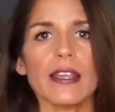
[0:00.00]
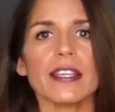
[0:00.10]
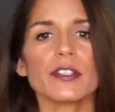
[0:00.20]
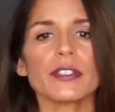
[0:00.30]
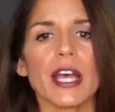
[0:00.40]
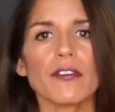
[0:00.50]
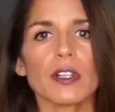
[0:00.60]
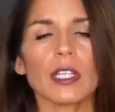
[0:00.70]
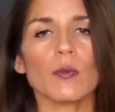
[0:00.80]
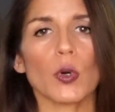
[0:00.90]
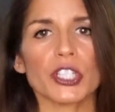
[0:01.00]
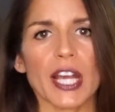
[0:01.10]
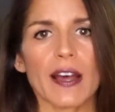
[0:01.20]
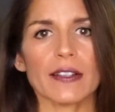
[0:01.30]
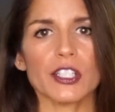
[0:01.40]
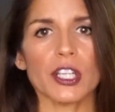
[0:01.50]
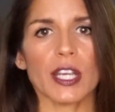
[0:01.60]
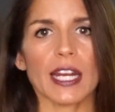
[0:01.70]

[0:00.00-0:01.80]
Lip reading: These are definitely more challenging,